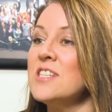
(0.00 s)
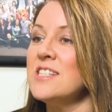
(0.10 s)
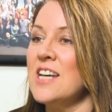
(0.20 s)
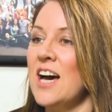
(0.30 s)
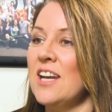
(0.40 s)

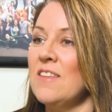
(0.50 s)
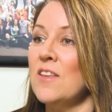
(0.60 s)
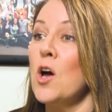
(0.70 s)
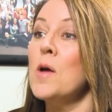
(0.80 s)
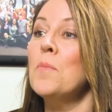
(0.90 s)
starting,
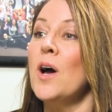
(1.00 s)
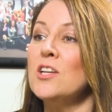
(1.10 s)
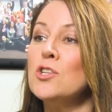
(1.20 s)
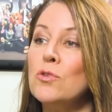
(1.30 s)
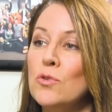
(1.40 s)
that I
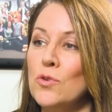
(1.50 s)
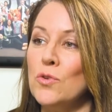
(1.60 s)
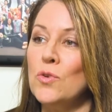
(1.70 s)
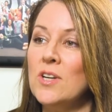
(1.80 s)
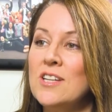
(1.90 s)
might
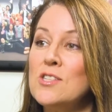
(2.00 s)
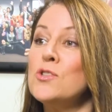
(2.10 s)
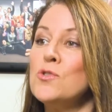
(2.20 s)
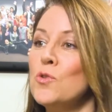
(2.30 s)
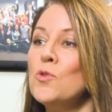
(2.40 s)
too,
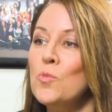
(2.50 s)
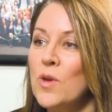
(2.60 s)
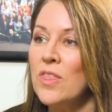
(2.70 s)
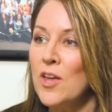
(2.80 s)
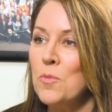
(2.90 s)
soon
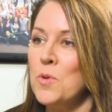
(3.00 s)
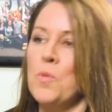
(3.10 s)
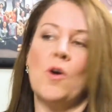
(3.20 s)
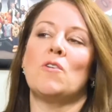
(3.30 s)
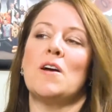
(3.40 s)
with the help of the
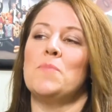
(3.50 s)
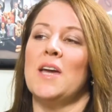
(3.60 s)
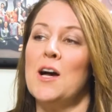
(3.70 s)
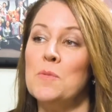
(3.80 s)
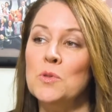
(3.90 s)
program,
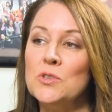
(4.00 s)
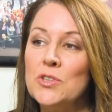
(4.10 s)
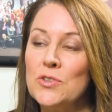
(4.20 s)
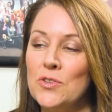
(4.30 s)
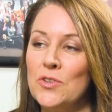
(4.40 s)
be able
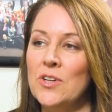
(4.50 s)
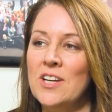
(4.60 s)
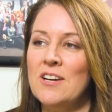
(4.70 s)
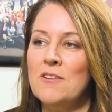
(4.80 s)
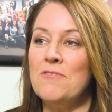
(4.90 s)
to
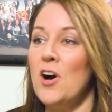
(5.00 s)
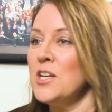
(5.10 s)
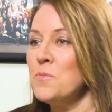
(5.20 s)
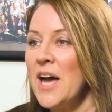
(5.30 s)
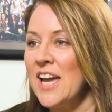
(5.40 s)

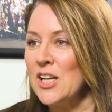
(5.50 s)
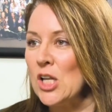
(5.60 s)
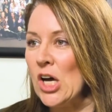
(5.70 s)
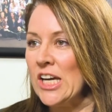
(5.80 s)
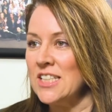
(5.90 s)
find a paying
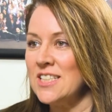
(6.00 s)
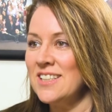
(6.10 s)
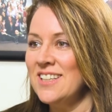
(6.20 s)
client.